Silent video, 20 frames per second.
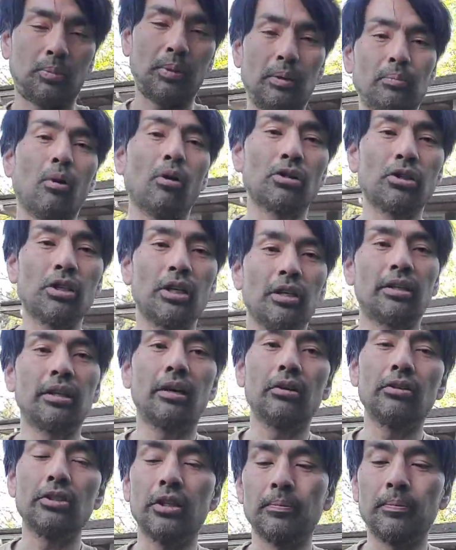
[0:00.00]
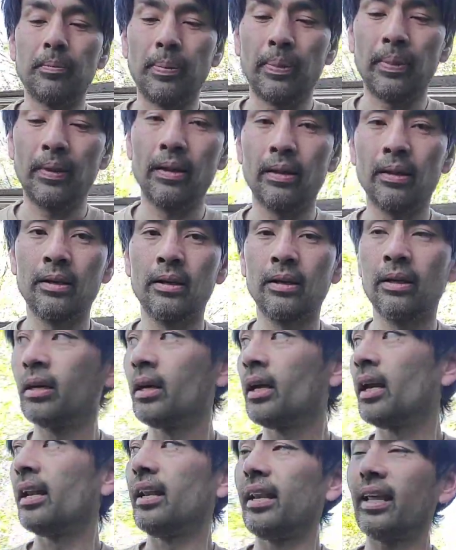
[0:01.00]
to be emotionally intelligent.
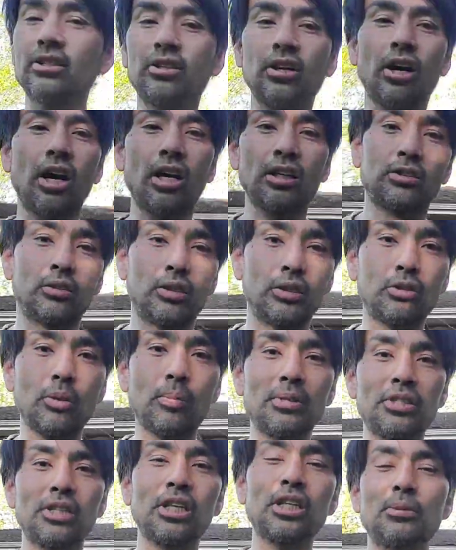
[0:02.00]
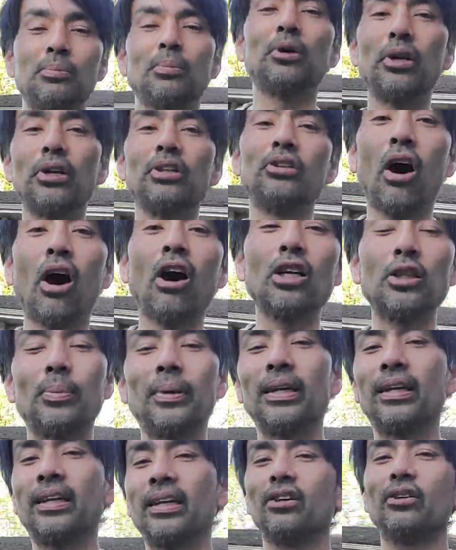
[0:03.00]
Less dogs. There's almost 6 million
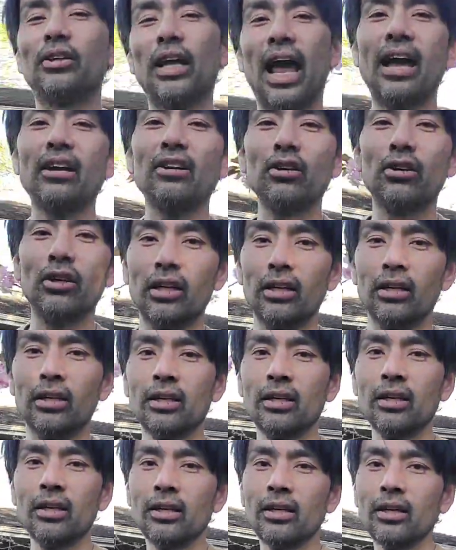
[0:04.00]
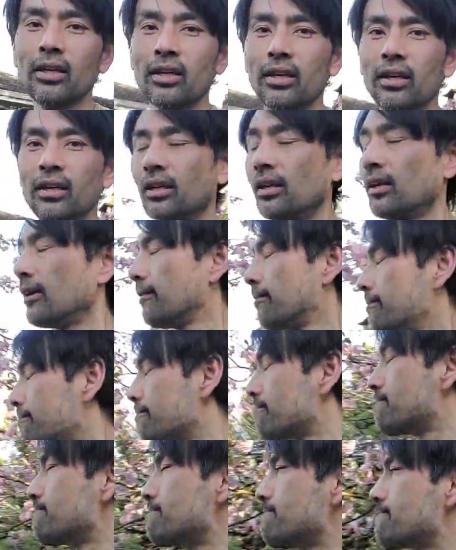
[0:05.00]
dogs being killed annually.
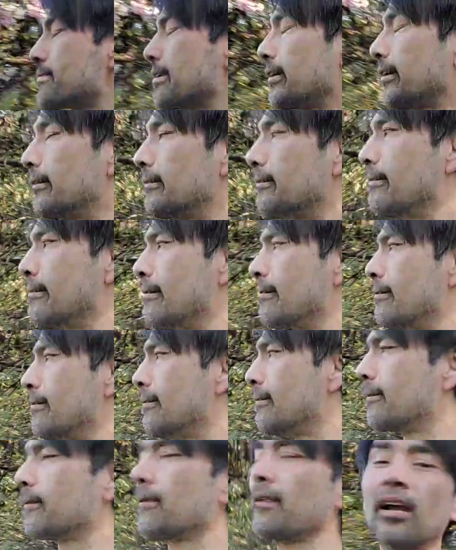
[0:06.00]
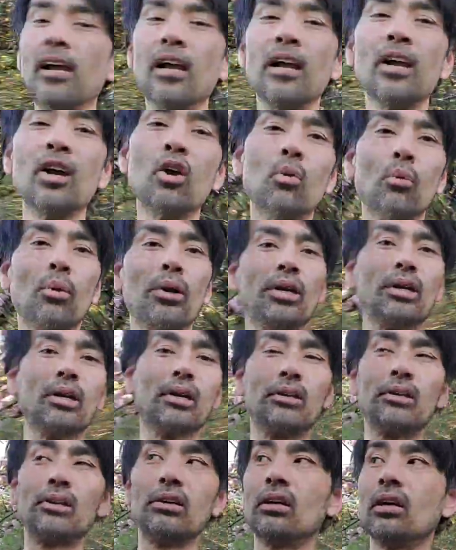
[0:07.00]
So what
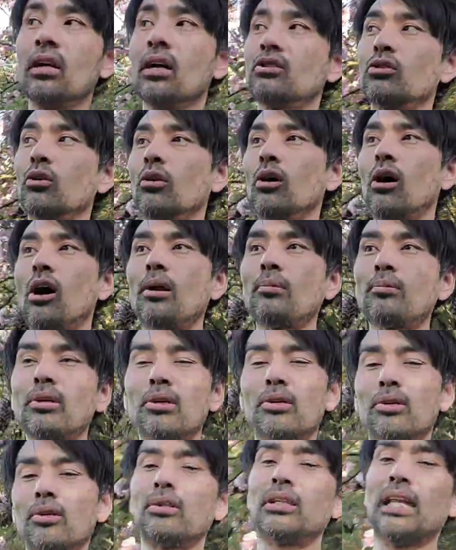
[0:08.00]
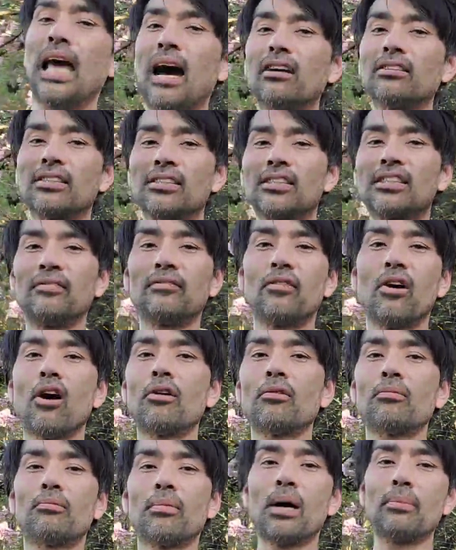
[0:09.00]
are you going to do? So all I'm going to do now is just
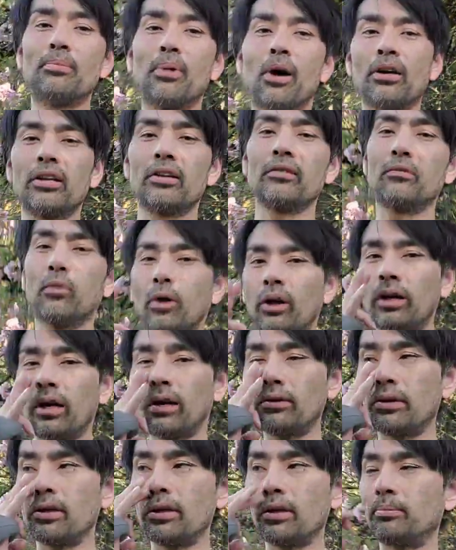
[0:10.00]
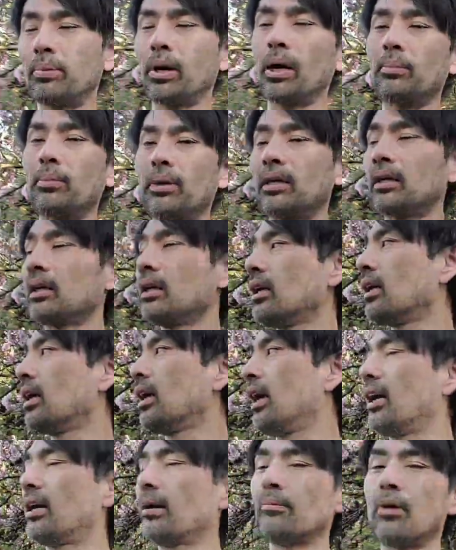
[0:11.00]
leave all of my body of work out there in public,
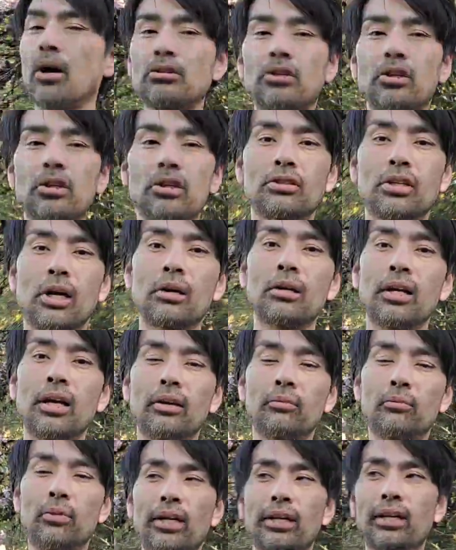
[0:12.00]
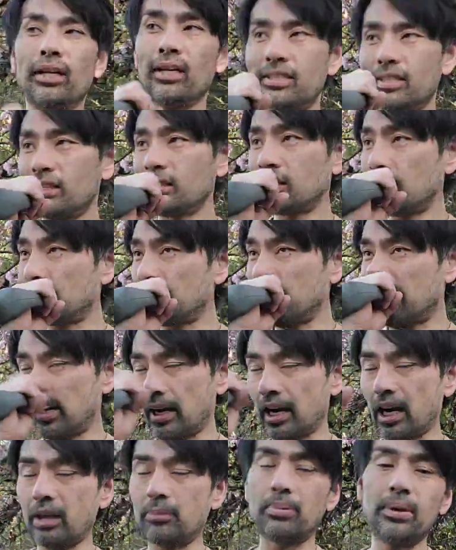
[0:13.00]
and I'm also going to start releasing some of
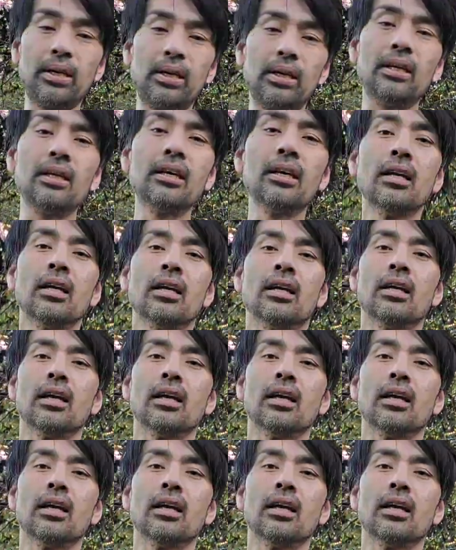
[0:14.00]
my IP